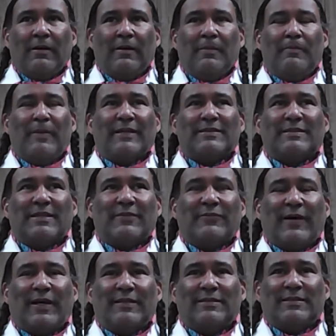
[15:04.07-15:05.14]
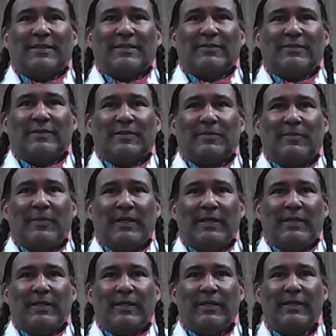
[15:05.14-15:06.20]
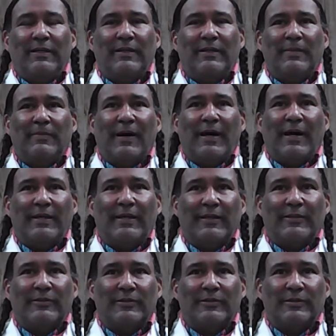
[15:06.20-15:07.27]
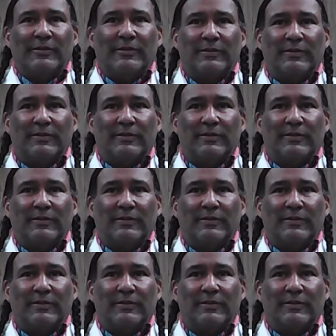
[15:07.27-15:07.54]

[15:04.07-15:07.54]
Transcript: Best advice given to me by an elder.